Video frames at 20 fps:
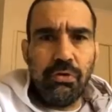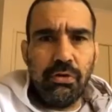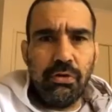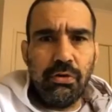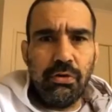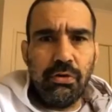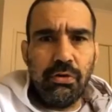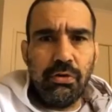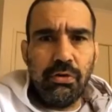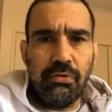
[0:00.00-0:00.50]
is
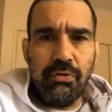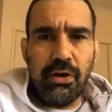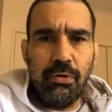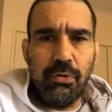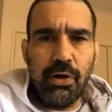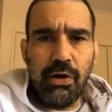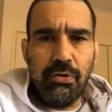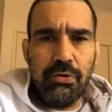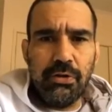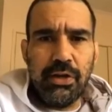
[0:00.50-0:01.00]
doing
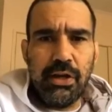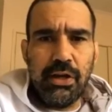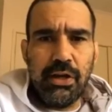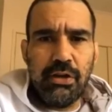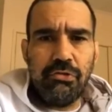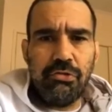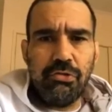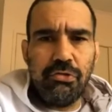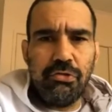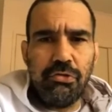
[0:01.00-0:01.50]
very well on
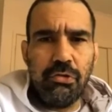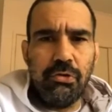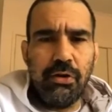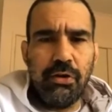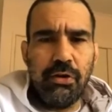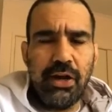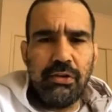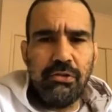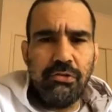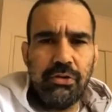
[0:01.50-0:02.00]
that
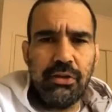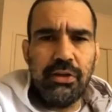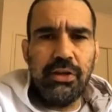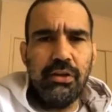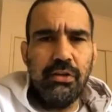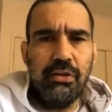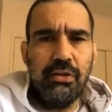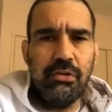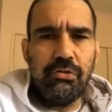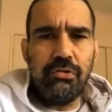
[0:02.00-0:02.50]
show,
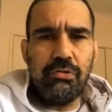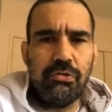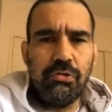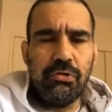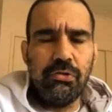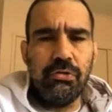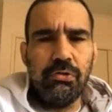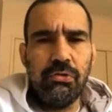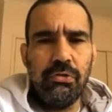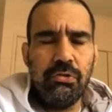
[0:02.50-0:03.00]
actually.
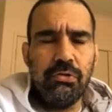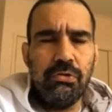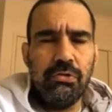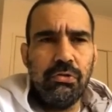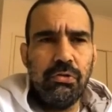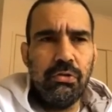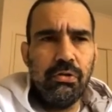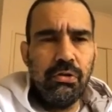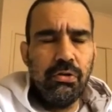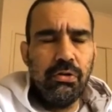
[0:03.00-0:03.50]

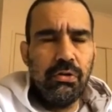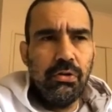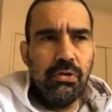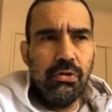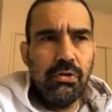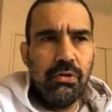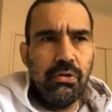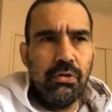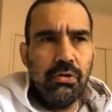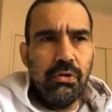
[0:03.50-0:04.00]
So
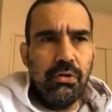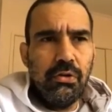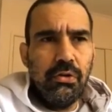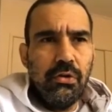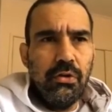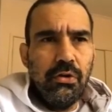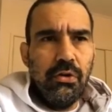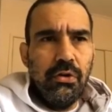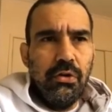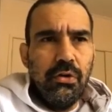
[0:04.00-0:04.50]

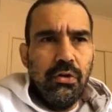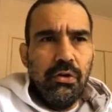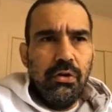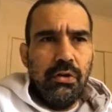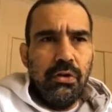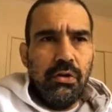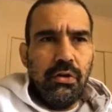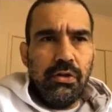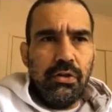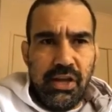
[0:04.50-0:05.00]

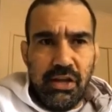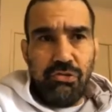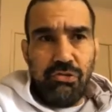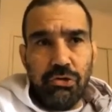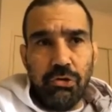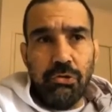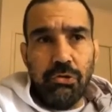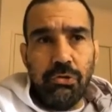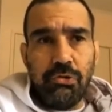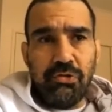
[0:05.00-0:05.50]
that
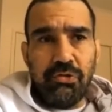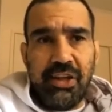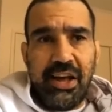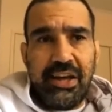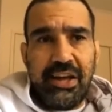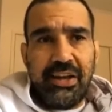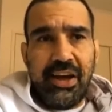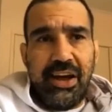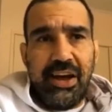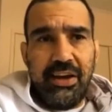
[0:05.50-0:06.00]
show looks
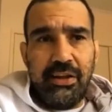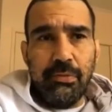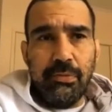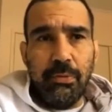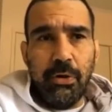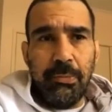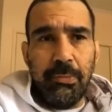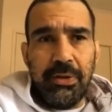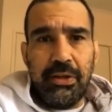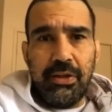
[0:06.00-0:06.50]
like, at the
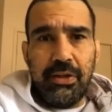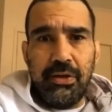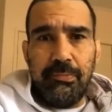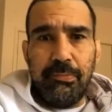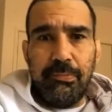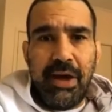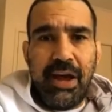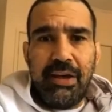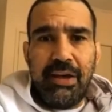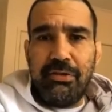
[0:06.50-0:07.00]
moment,
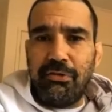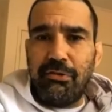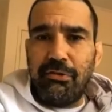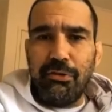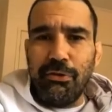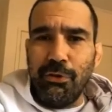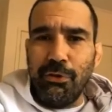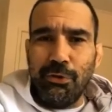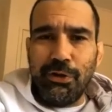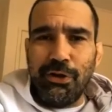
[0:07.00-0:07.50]
the
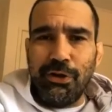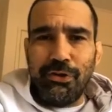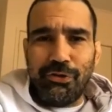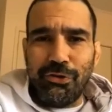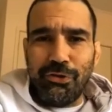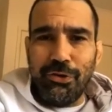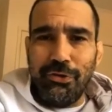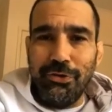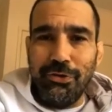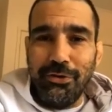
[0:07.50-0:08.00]
best
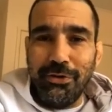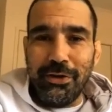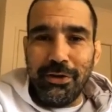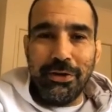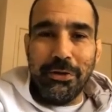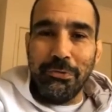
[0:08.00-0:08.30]
no-gi show.